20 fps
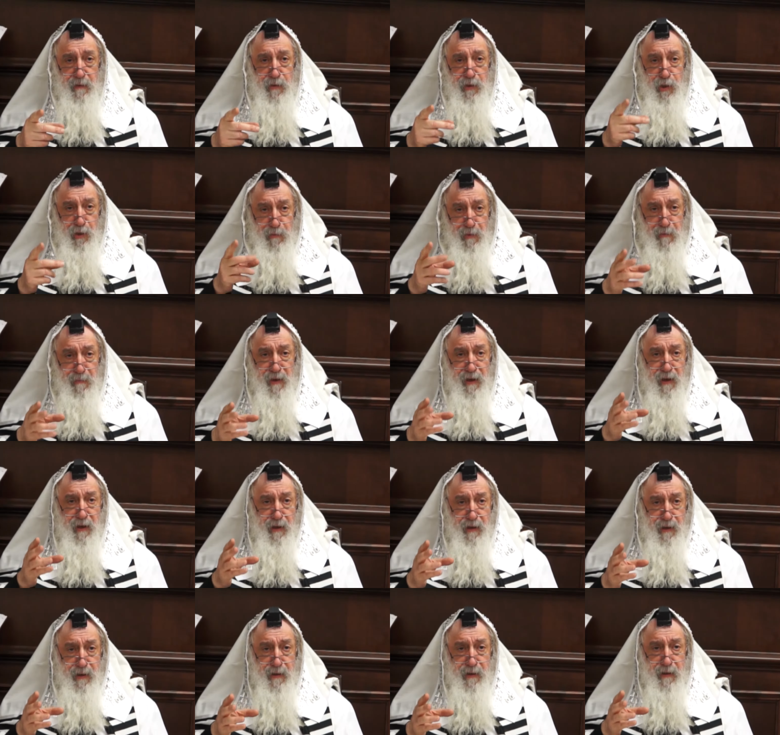You
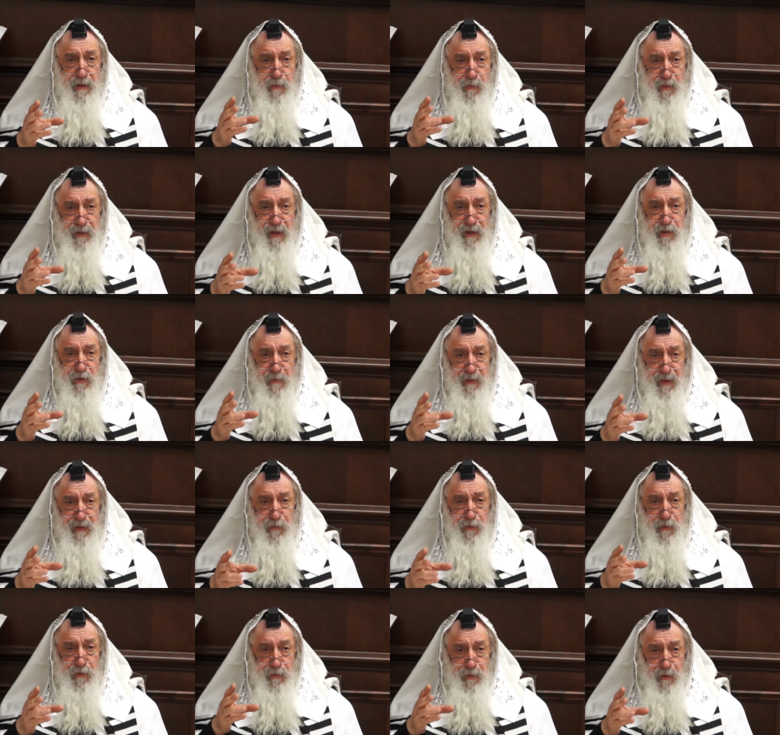remember when Hashem
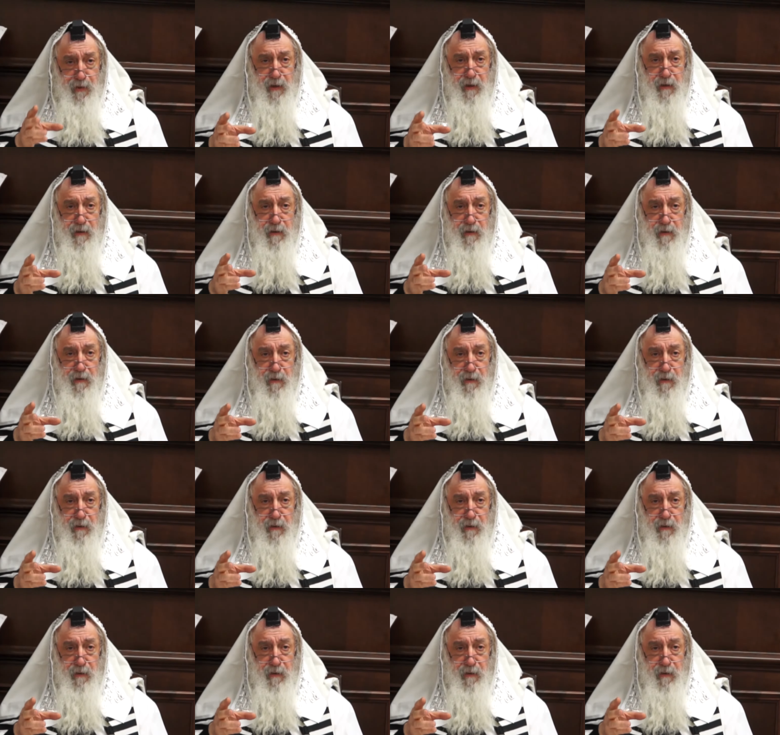gave you the Torah?